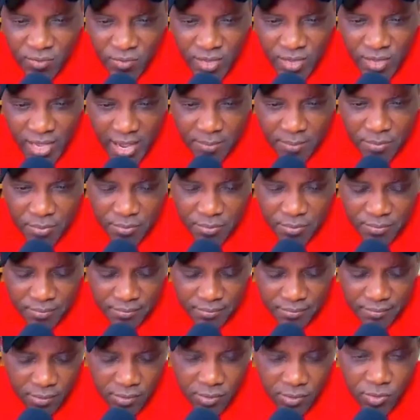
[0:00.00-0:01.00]
will happen.
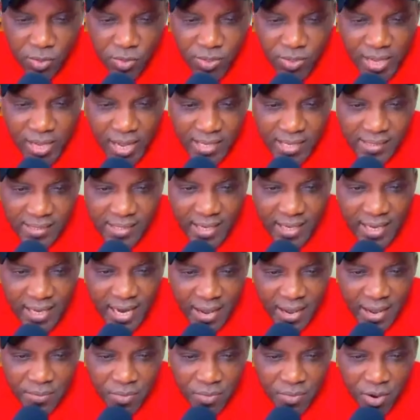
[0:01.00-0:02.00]
So you can still
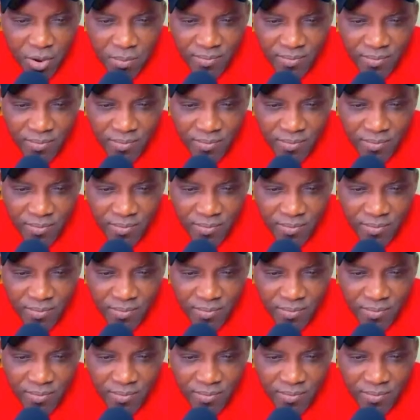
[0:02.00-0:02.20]
learn more